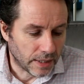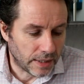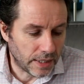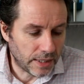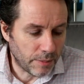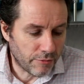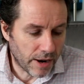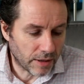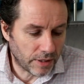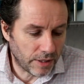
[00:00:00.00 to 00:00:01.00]
Disney
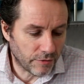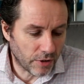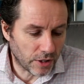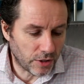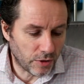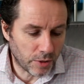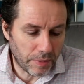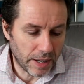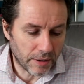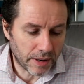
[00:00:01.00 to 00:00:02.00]
proudly invites you to
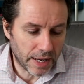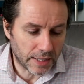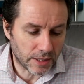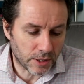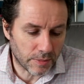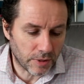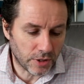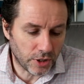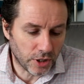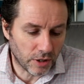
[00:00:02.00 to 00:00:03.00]
be our guest as the most
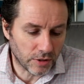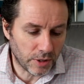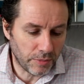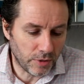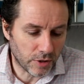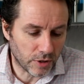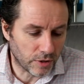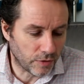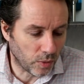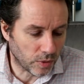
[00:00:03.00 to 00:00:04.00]
enchanted musical
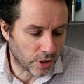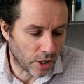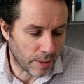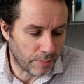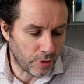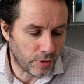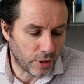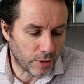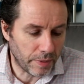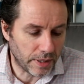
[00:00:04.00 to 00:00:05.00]
of all time. Beauty
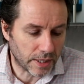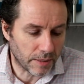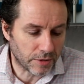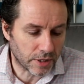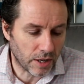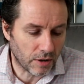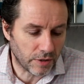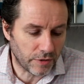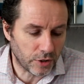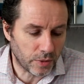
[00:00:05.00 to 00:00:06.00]
and the Beast comes to
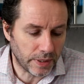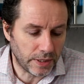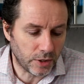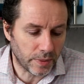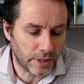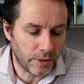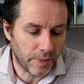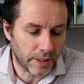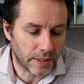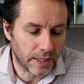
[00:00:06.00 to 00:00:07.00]
Cardiff in
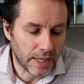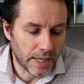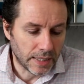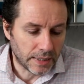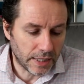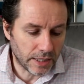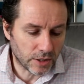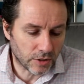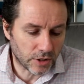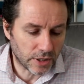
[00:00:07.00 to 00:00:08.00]
2021.
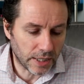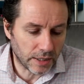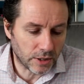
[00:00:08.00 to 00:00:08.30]
Tickets on sale